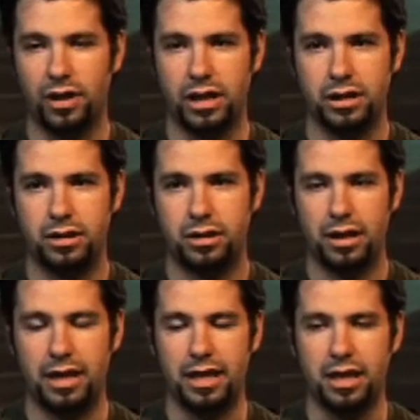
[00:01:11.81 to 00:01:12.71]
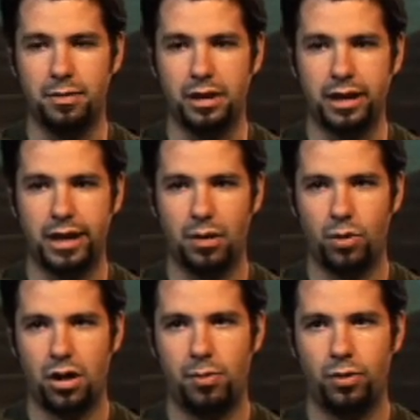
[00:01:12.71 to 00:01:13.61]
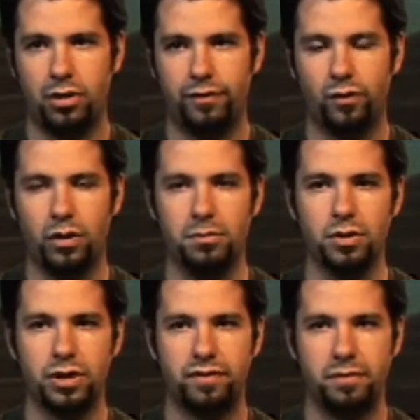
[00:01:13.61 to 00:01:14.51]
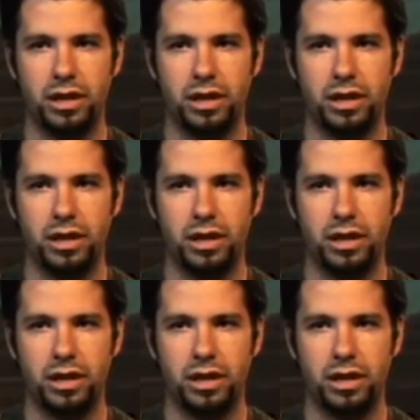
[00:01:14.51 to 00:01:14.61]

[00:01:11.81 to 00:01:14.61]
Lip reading: Fernandez. I'm a camera operator for Immersive